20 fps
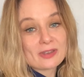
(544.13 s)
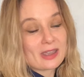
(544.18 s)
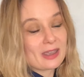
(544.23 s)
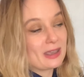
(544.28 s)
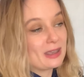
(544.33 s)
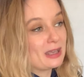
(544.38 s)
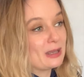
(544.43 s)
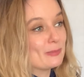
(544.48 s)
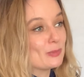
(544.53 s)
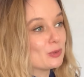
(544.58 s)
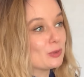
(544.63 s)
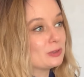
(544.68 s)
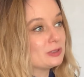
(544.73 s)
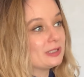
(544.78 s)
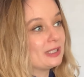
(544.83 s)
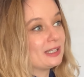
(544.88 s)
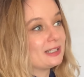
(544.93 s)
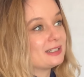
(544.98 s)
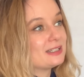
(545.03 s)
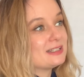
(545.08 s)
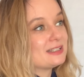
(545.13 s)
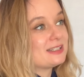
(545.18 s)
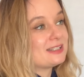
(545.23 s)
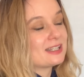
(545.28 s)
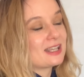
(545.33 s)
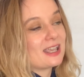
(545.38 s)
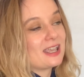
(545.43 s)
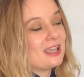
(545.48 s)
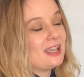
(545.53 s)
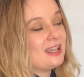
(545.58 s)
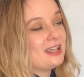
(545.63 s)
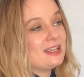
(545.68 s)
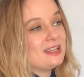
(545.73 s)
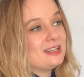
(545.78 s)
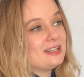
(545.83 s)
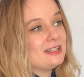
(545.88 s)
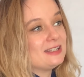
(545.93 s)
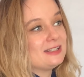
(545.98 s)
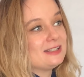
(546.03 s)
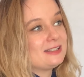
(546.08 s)
Um, all I can say
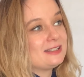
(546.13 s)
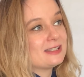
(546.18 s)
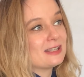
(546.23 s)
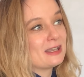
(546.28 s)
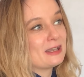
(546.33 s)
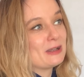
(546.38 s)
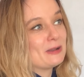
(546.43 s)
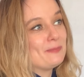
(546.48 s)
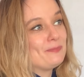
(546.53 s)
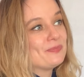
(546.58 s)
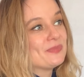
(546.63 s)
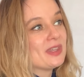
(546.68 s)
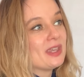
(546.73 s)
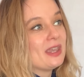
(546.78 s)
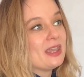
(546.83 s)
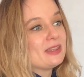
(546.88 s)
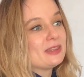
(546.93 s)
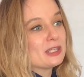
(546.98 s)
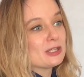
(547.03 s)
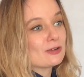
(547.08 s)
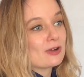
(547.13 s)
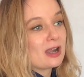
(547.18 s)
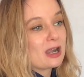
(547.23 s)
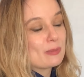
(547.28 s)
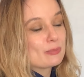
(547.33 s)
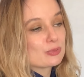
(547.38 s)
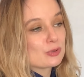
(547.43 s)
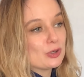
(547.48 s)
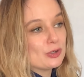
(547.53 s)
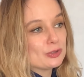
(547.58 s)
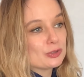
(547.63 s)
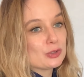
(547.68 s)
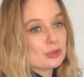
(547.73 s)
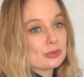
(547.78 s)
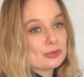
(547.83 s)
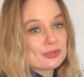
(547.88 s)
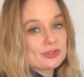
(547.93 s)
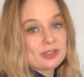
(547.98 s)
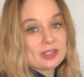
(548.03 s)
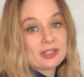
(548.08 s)
is um, there are
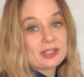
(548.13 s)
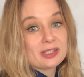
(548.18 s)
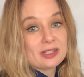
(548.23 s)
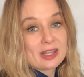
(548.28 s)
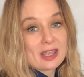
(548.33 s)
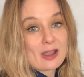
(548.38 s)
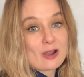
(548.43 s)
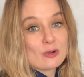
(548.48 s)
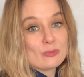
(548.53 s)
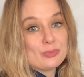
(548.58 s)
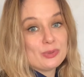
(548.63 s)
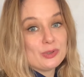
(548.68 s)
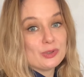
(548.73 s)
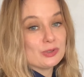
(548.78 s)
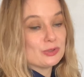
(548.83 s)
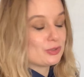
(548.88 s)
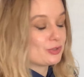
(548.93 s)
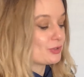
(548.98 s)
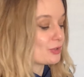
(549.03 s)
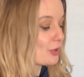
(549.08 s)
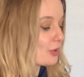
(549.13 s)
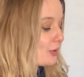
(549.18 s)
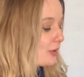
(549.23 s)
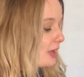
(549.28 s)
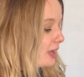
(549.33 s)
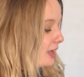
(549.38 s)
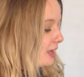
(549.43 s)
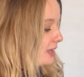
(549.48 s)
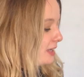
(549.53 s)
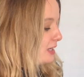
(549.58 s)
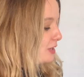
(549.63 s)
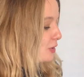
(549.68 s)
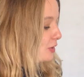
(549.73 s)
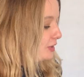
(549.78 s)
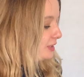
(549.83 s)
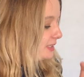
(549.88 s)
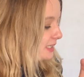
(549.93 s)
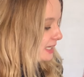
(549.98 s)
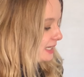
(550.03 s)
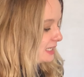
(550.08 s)
protocols that can help you. So, you know,
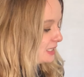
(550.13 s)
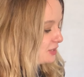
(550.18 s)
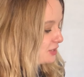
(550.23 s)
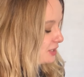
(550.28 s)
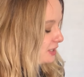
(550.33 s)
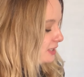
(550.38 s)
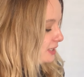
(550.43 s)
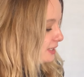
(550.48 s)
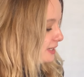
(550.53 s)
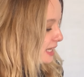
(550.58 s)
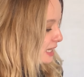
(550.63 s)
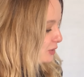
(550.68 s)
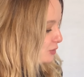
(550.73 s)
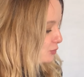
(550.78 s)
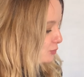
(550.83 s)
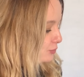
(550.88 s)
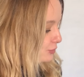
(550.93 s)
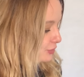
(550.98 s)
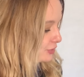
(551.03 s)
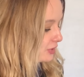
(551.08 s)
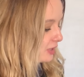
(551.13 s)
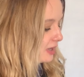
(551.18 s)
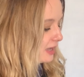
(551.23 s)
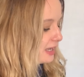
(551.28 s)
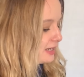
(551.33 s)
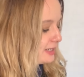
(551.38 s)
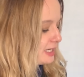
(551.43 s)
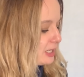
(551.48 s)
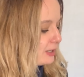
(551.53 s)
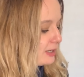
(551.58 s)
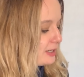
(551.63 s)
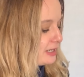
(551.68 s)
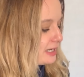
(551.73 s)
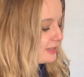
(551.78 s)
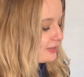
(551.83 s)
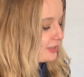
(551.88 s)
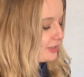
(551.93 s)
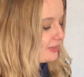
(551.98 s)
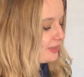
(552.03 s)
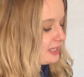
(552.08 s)
get into the natural side. Now,
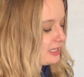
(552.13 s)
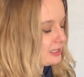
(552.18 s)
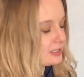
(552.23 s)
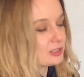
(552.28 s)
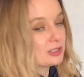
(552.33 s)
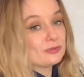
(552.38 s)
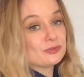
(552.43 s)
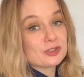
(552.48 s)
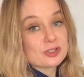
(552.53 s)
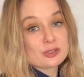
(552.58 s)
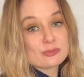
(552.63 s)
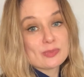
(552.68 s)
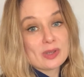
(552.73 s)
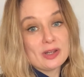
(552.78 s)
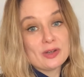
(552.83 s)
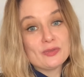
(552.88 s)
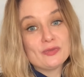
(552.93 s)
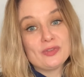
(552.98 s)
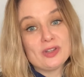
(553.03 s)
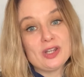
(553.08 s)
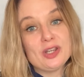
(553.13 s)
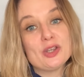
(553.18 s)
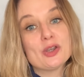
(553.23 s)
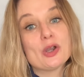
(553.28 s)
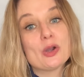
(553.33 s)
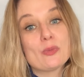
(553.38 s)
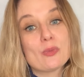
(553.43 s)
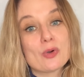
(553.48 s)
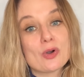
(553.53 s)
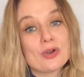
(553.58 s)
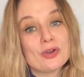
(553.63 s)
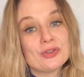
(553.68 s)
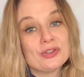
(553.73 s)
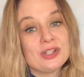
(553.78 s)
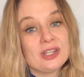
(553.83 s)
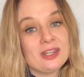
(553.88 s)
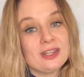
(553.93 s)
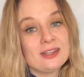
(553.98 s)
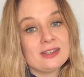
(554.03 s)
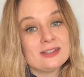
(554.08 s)
another thing that I've just made a video
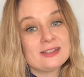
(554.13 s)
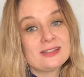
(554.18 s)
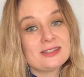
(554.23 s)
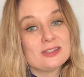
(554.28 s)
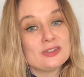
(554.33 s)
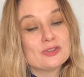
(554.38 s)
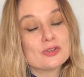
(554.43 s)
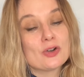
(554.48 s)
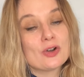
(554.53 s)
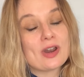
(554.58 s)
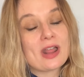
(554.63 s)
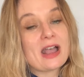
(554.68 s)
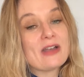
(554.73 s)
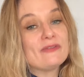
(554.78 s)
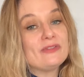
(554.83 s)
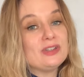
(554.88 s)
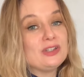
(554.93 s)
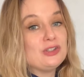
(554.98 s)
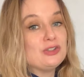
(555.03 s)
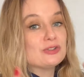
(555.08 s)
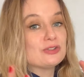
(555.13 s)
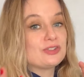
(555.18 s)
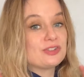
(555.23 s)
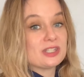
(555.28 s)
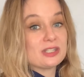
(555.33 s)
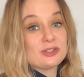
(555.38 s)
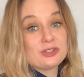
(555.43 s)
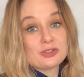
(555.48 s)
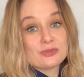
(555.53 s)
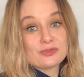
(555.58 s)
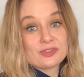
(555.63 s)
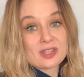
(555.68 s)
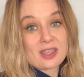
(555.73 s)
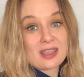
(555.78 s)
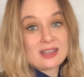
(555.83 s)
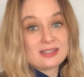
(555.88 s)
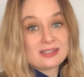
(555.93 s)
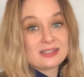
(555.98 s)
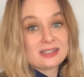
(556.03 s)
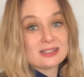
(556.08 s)
on is not having your sense of
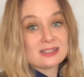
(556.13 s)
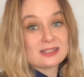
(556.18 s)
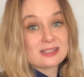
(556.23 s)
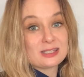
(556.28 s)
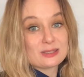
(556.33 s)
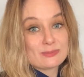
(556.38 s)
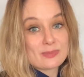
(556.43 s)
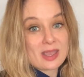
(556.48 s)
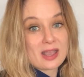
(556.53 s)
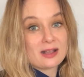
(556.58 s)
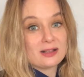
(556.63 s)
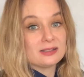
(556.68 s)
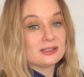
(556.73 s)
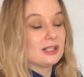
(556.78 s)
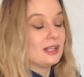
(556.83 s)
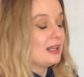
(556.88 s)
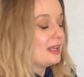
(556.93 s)
taste and smell.